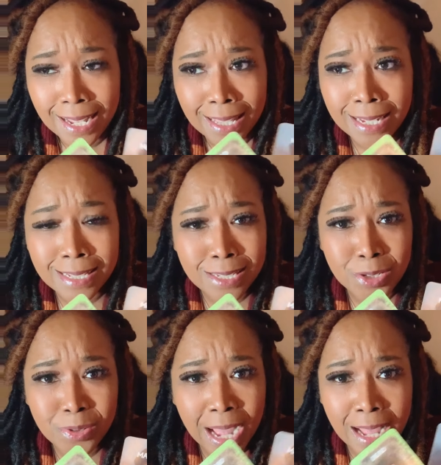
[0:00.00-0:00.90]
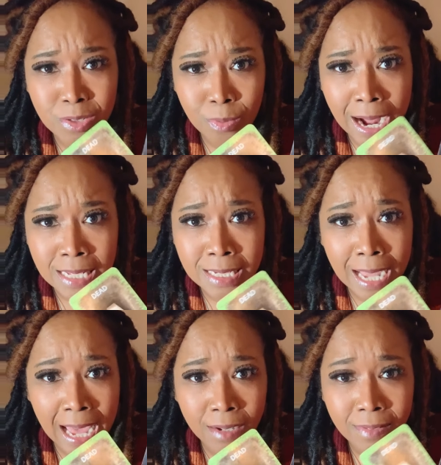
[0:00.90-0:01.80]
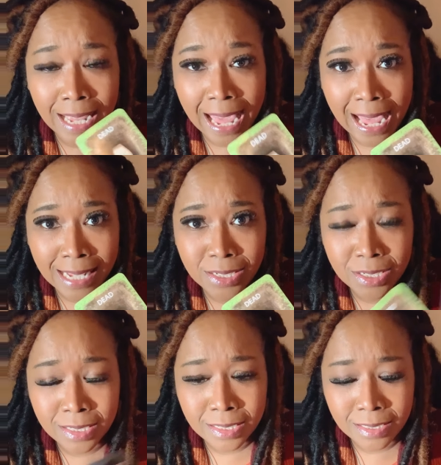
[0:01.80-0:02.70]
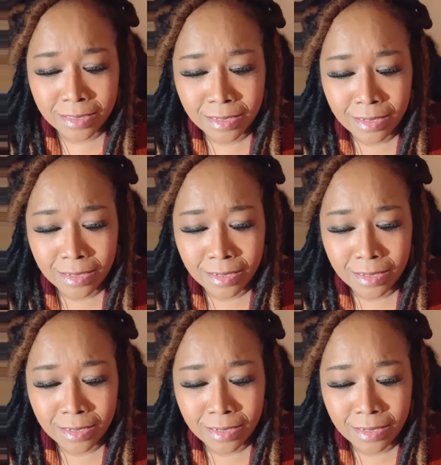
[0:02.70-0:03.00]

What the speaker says: Like this is you guys rising out of the ashes.